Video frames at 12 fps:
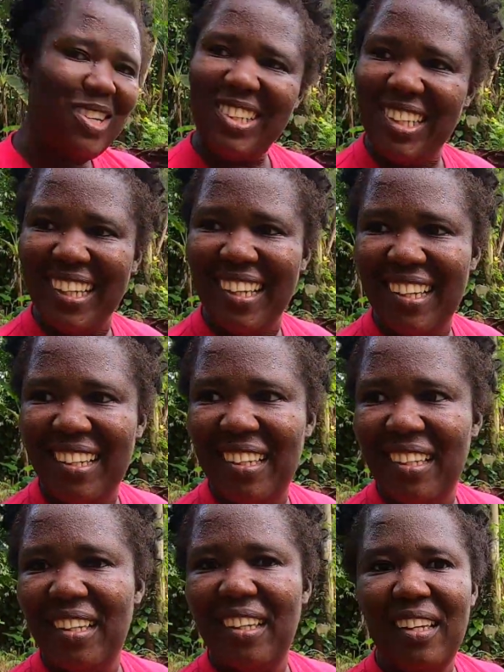dirty.
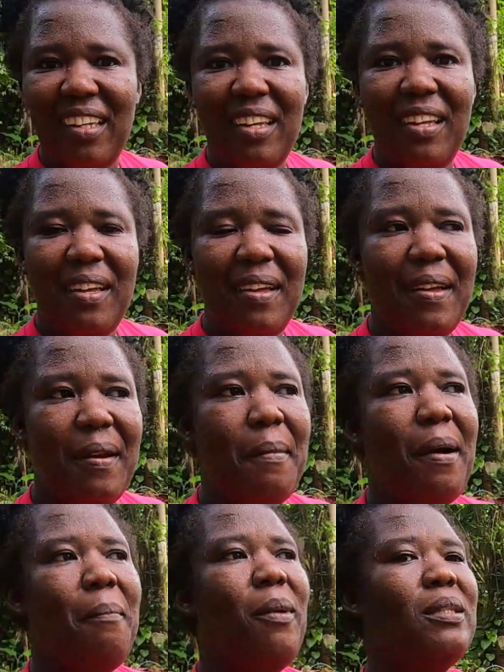Yeah
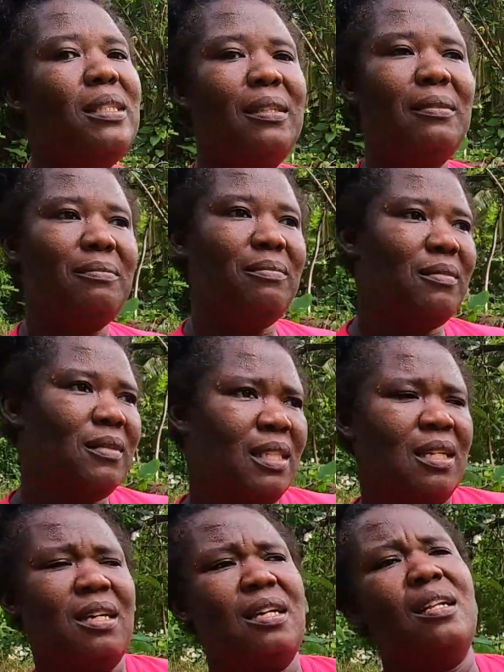man, but
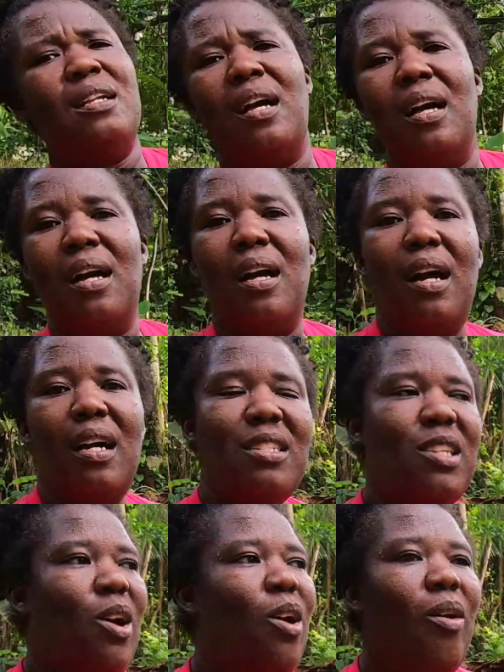I
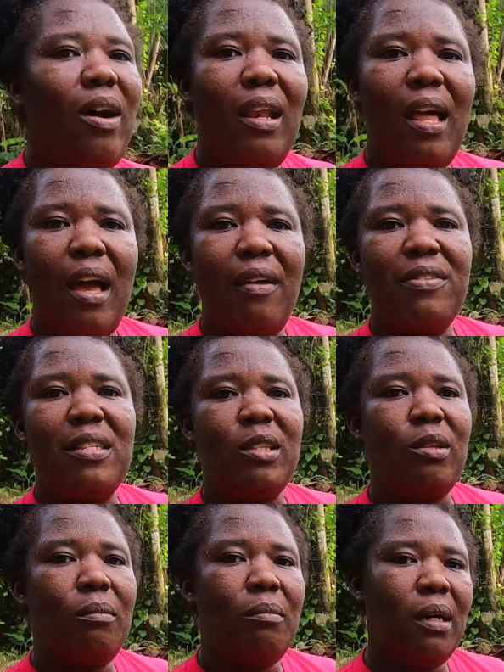saw our life
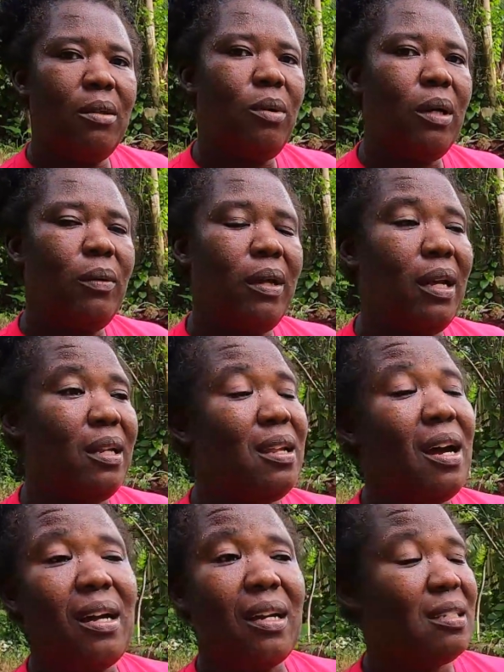set up man. One one
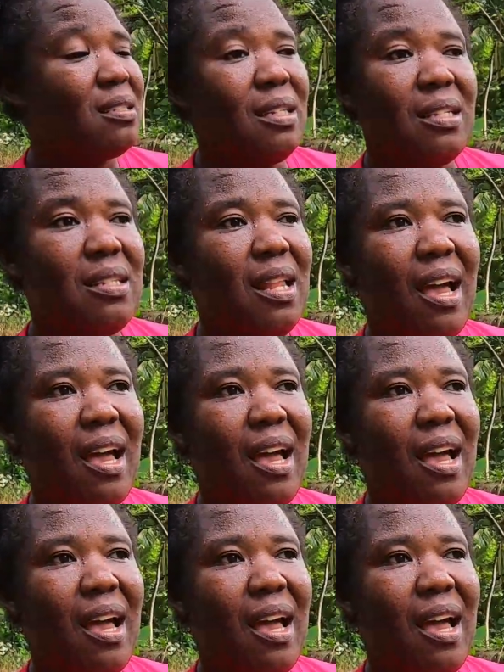and darker shades